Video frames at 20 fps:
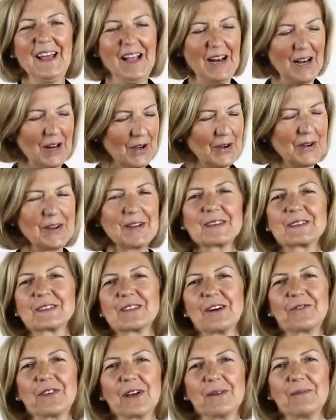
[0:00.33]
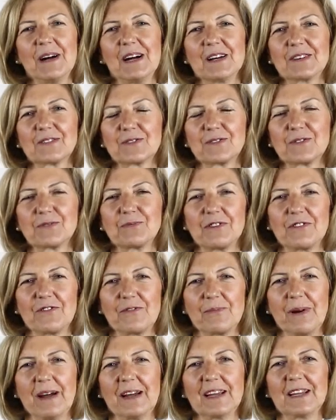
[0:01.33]
Hello, it's Zofia Mazur
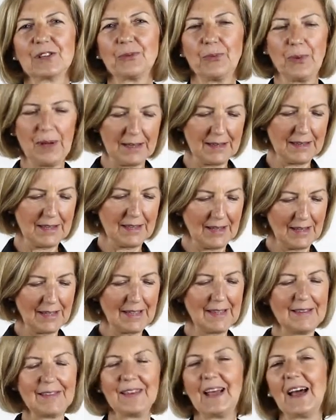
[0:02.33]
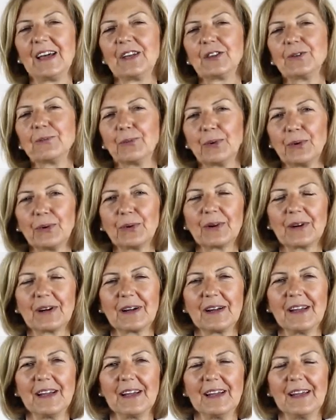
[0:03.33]
with my 29 book
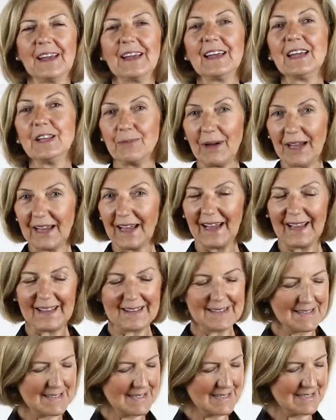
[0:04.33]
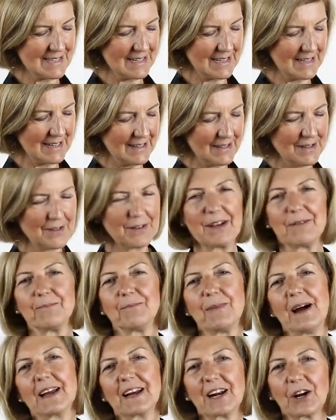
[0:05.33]
in my hands, uh,
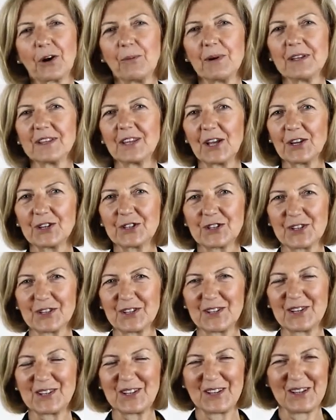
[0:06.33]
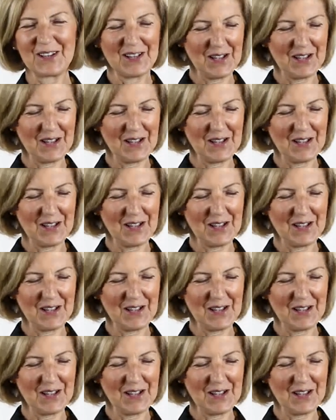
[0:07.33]
my recommendations,